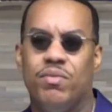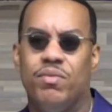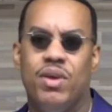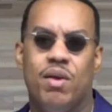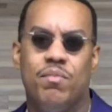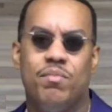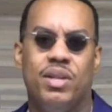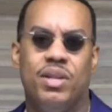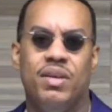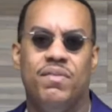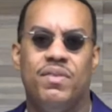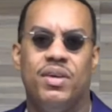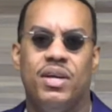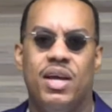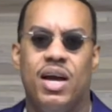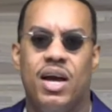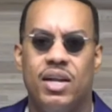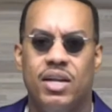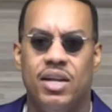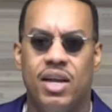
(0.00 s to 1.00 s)
We are believing
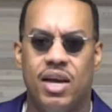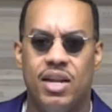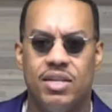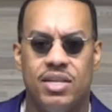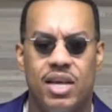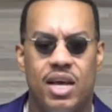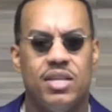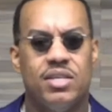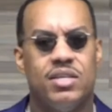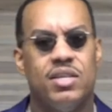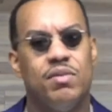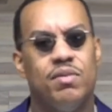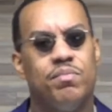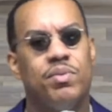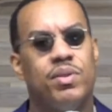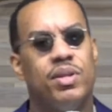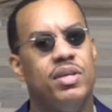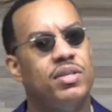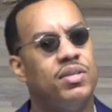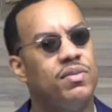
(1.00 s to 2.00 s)
God. God has had us in a
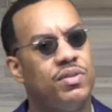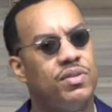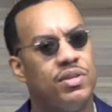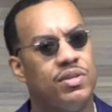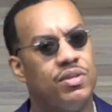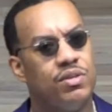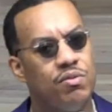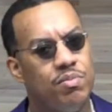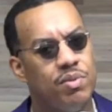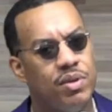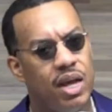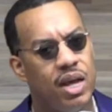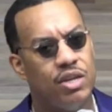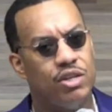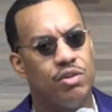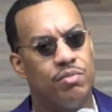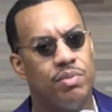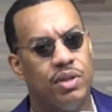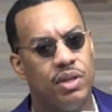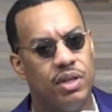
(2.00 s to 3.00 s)
place of just
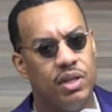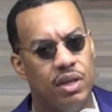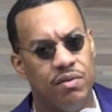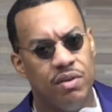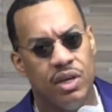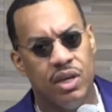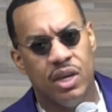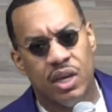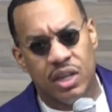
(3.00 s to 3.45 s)
supernatural belief